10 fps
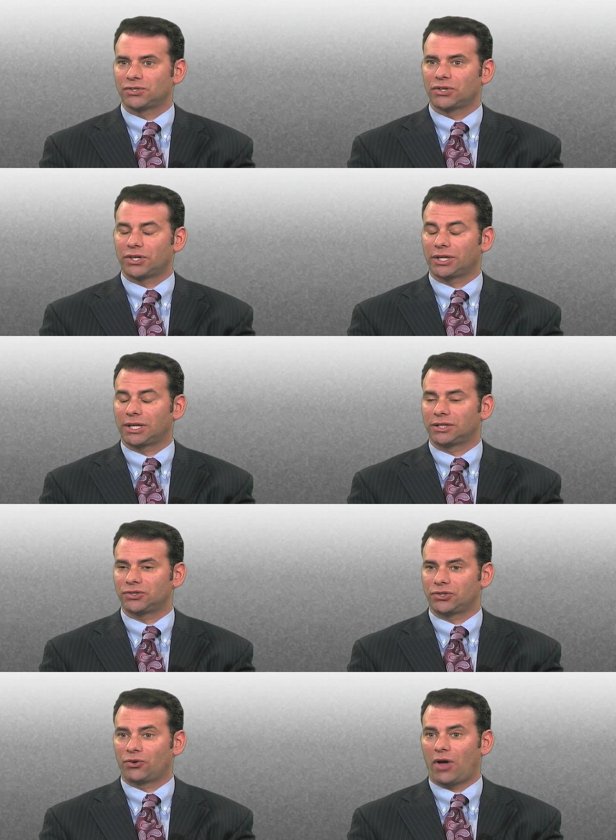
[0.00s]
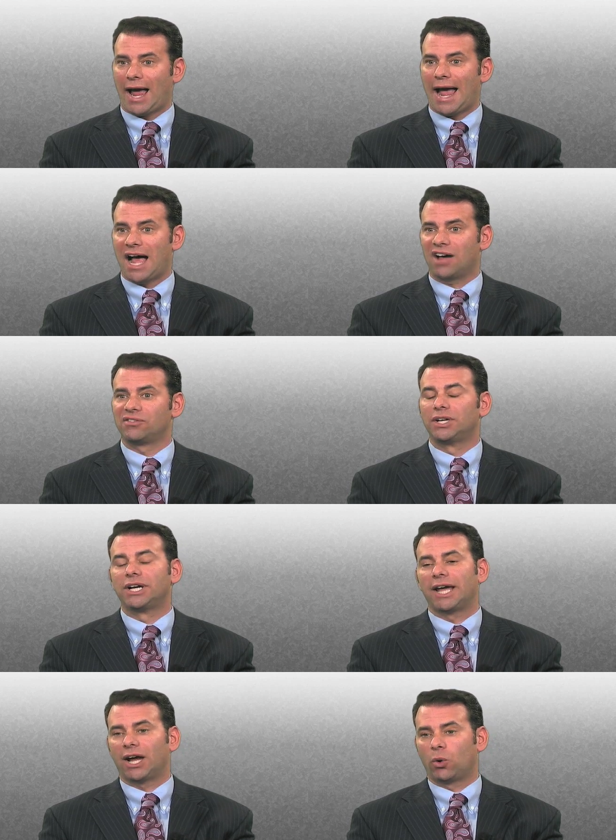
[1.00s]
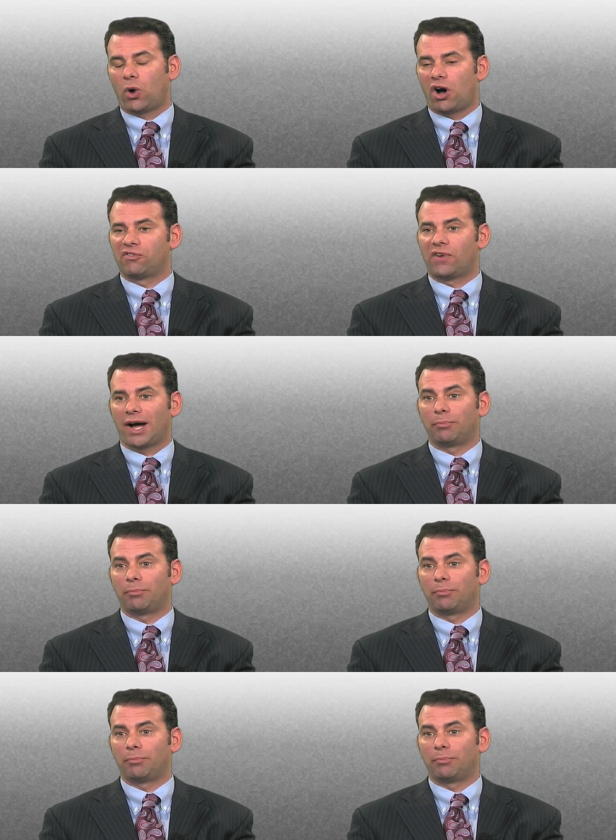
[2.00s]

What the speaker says: that they can still have and qualify,